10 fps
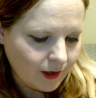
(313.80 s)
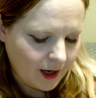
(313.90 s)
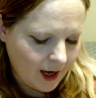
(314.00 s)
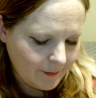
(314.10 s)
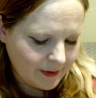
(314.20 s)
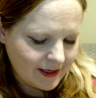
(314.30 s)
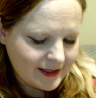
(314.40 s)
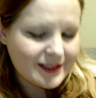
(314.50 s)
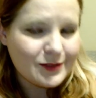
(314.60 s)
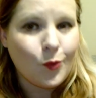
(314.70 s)
I mean, it's
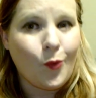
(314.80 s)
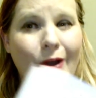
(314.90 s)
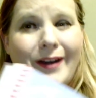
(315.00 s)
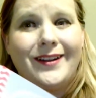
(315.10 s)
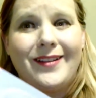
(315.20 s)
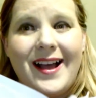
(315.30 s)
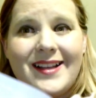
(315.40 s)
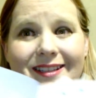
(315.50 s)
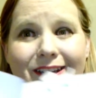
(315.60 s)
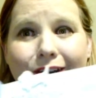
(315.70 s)
just one glass
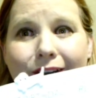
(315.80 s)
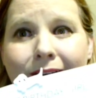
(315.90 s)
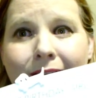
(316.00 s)
here,